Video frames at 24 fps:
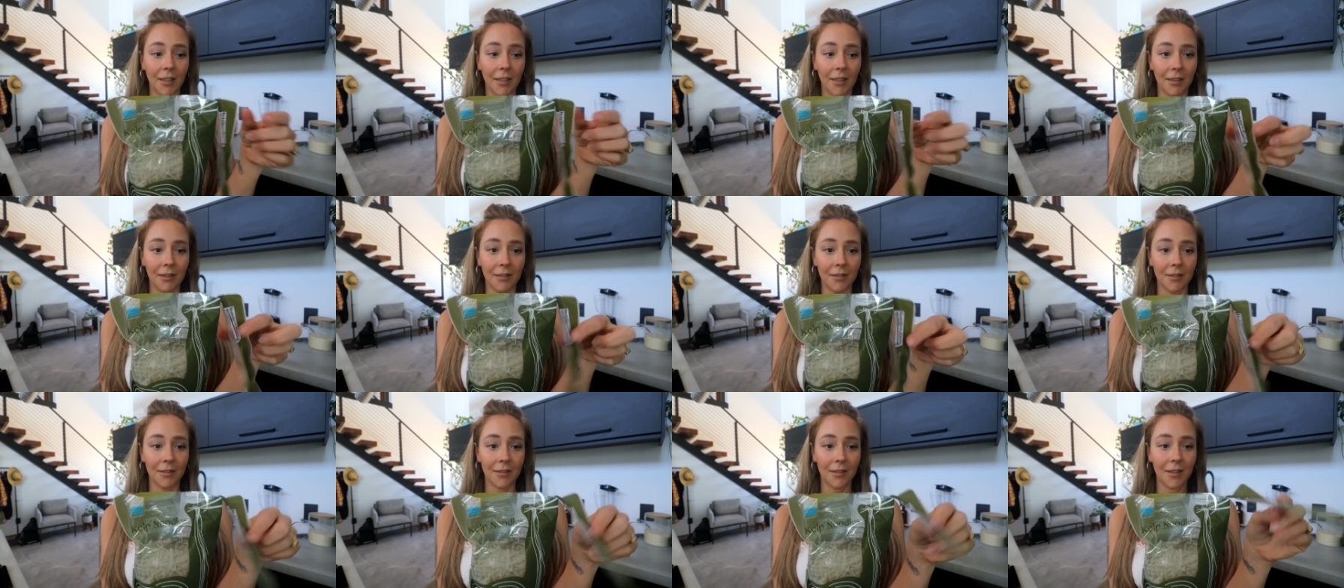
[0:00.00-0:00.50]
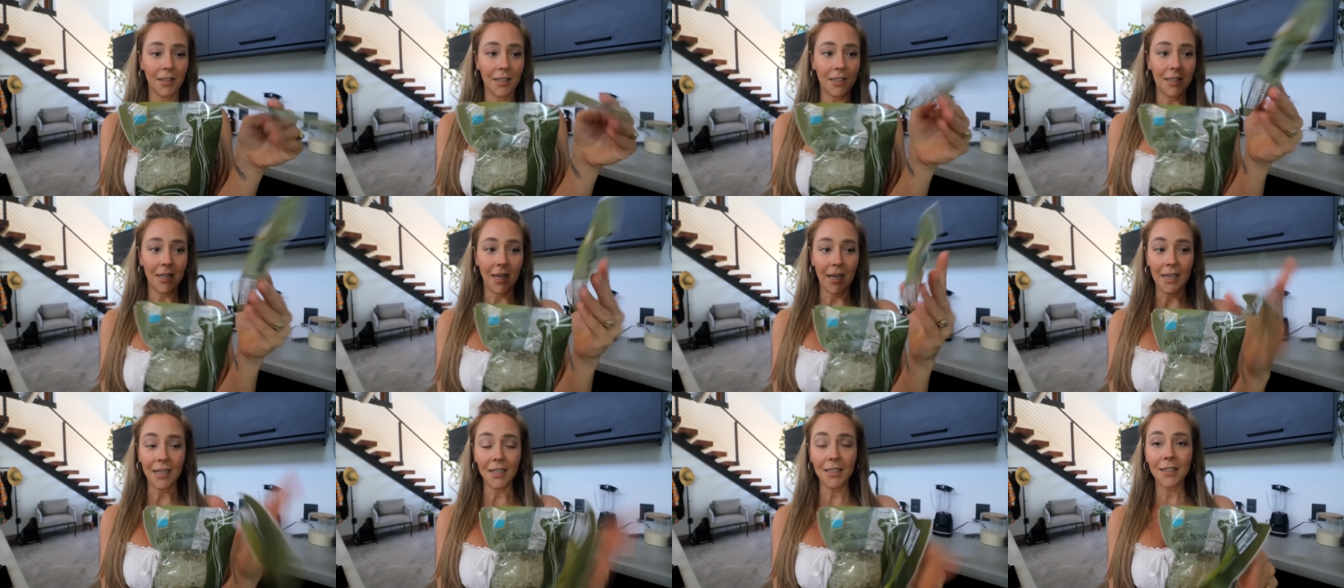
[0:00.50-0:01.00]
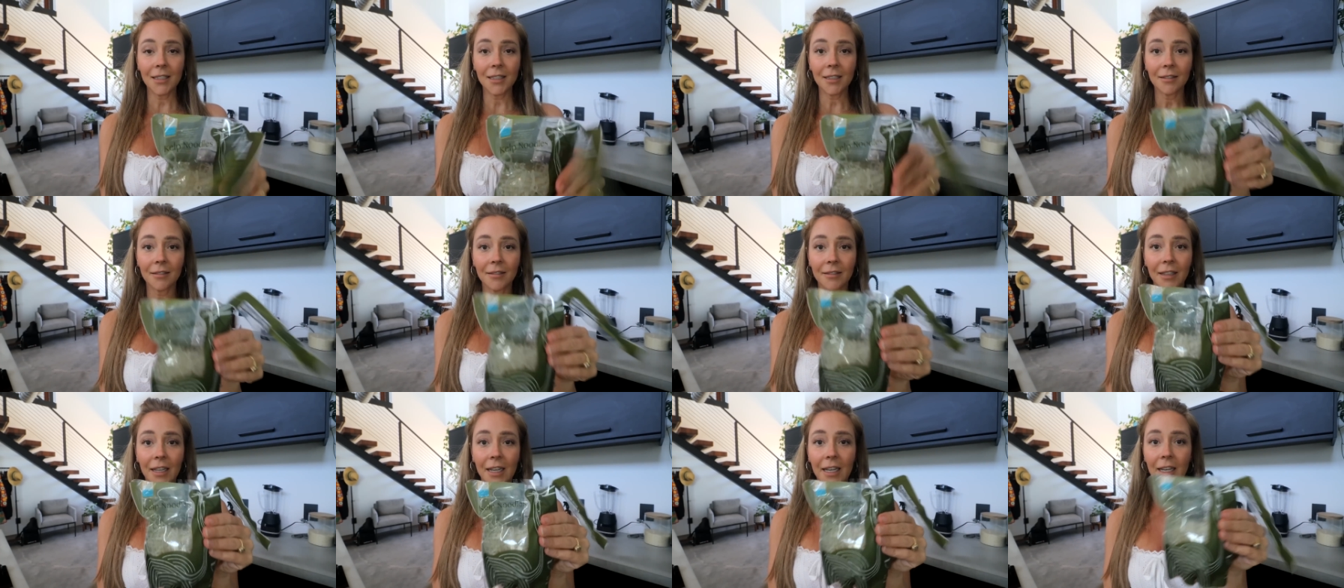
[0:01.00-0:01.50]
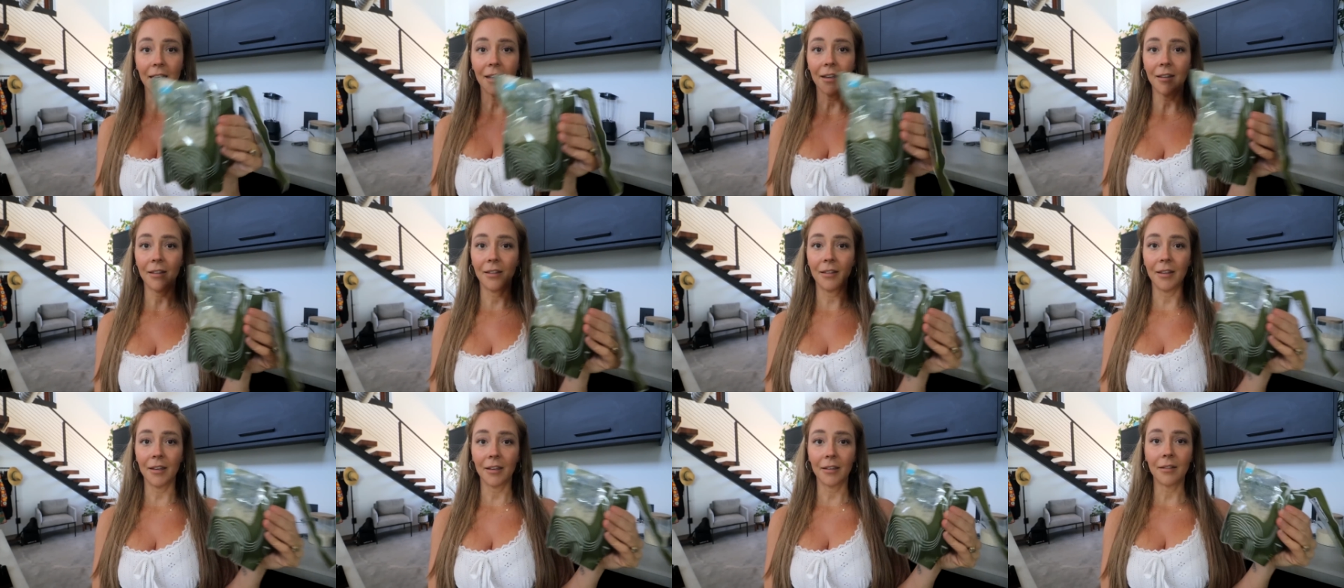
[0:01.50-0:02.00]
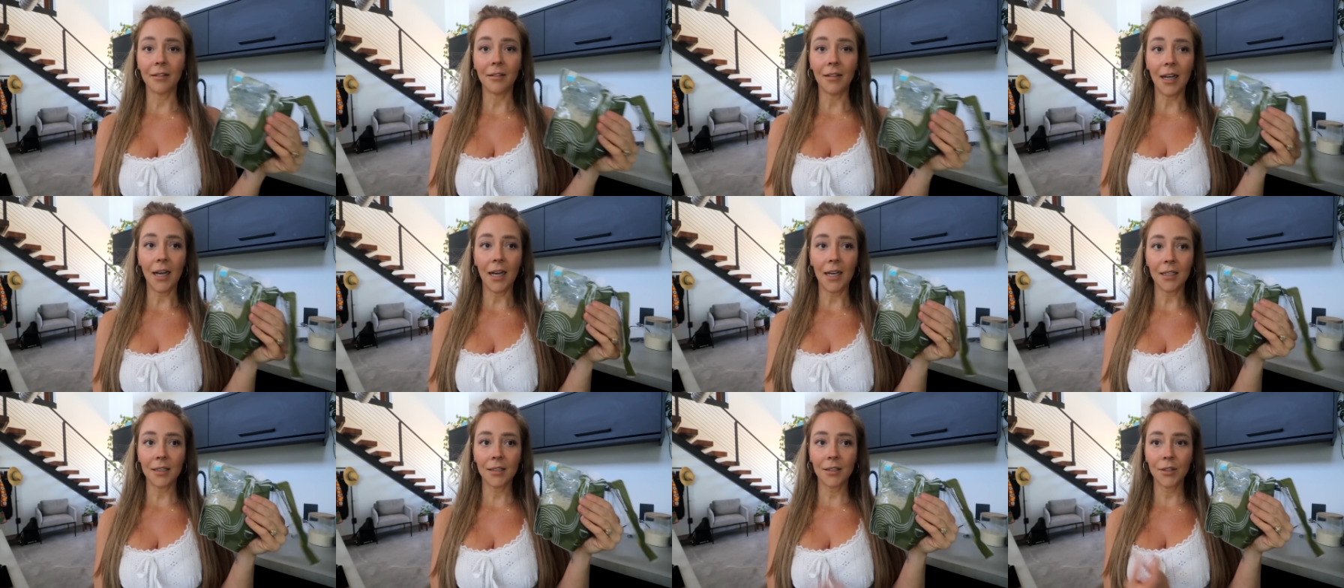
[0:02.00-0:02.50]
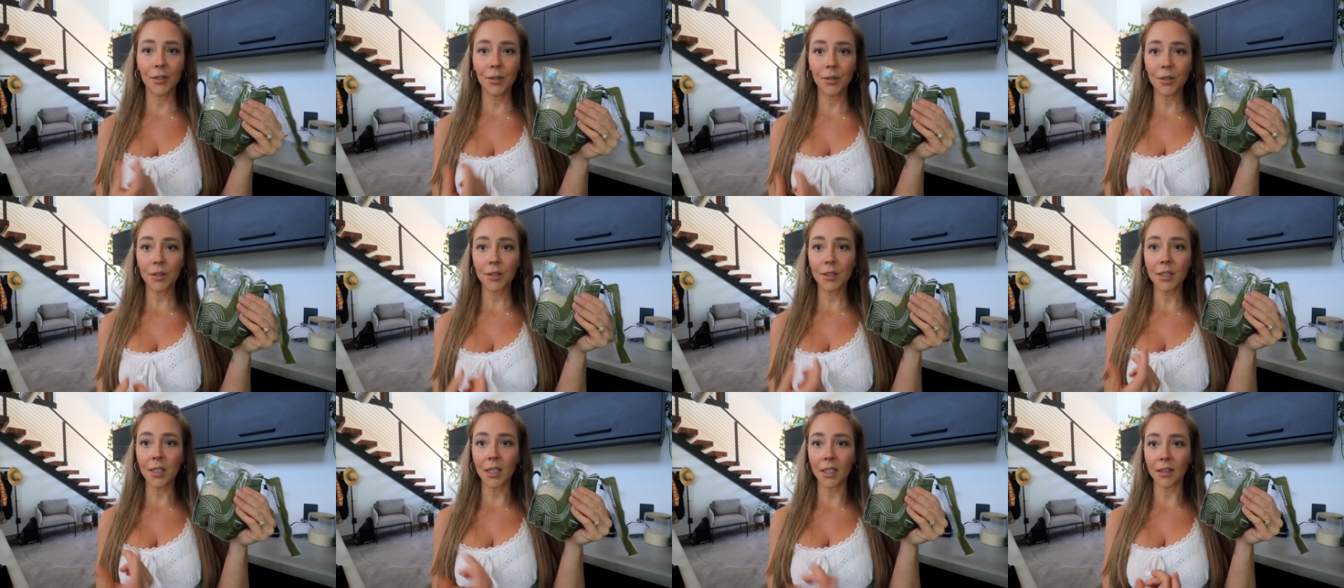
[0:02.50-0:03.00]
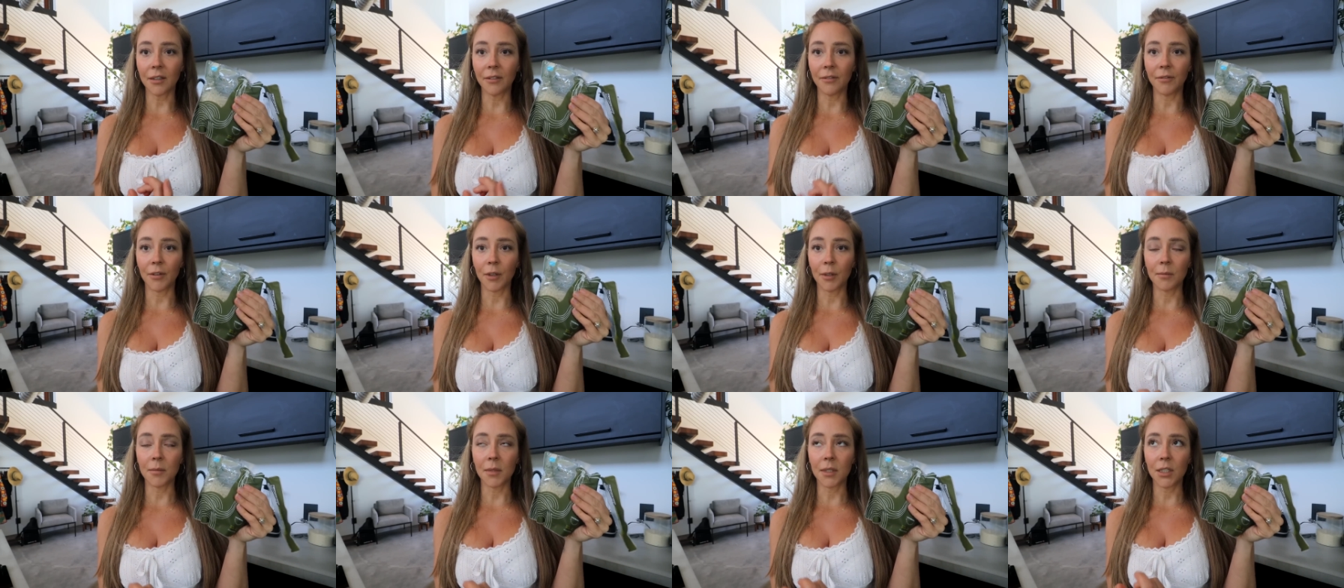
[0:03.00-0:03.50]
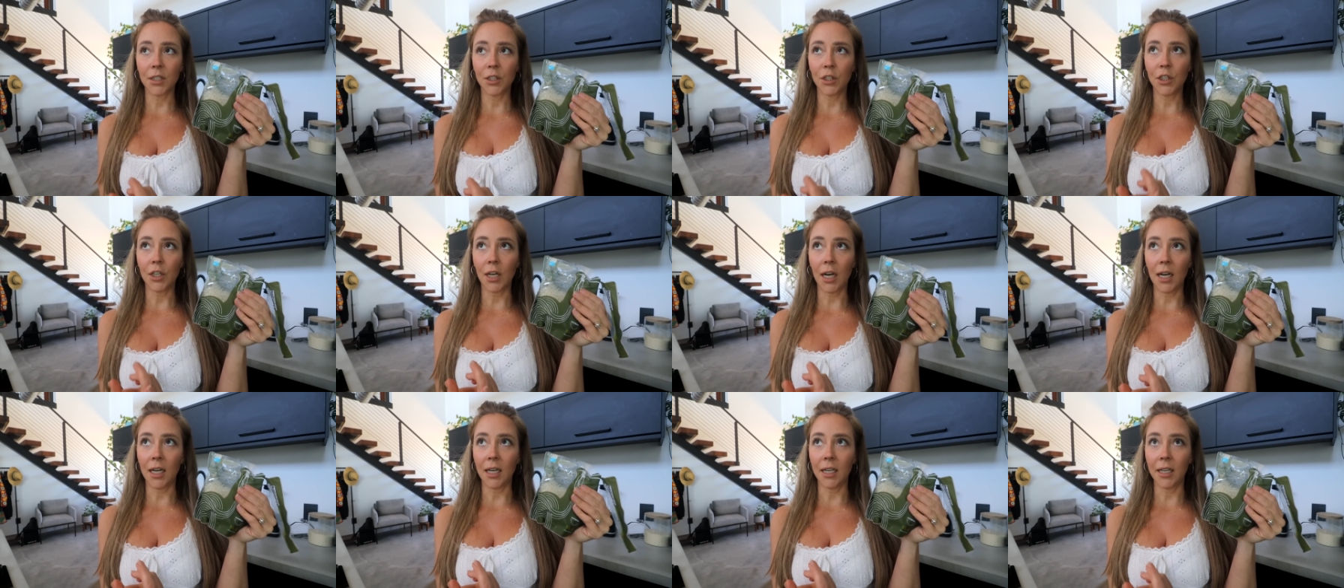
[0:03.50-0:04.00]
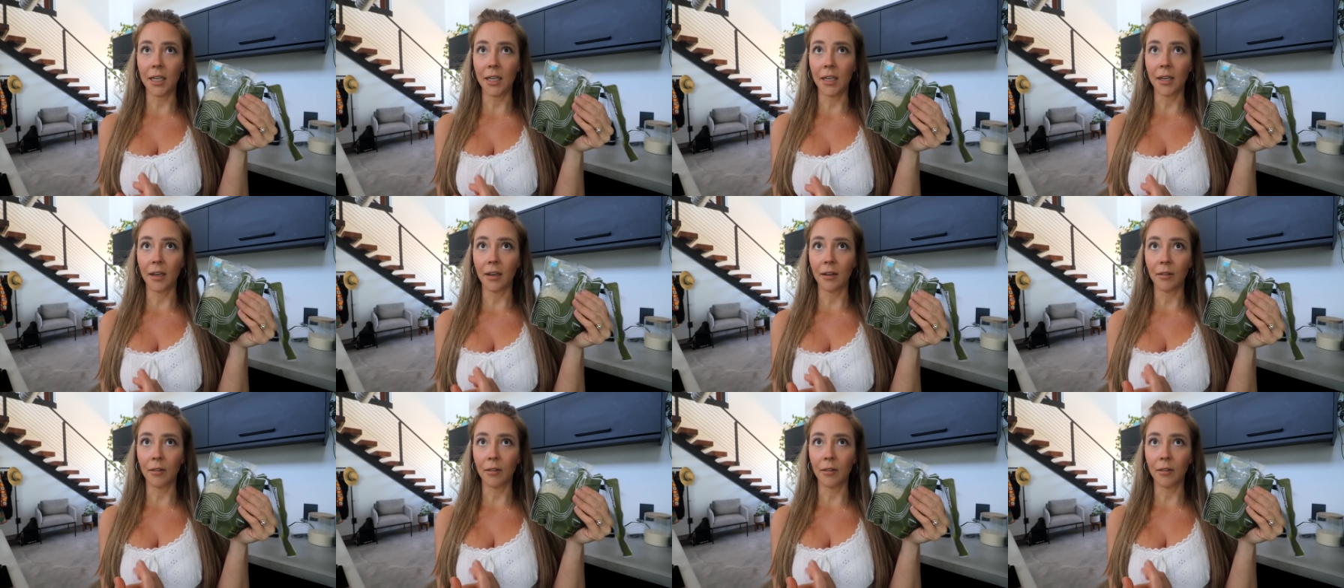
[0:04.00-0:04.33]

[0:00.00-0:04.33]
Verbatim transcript: and they taste like the glass noodles, like the vermicelli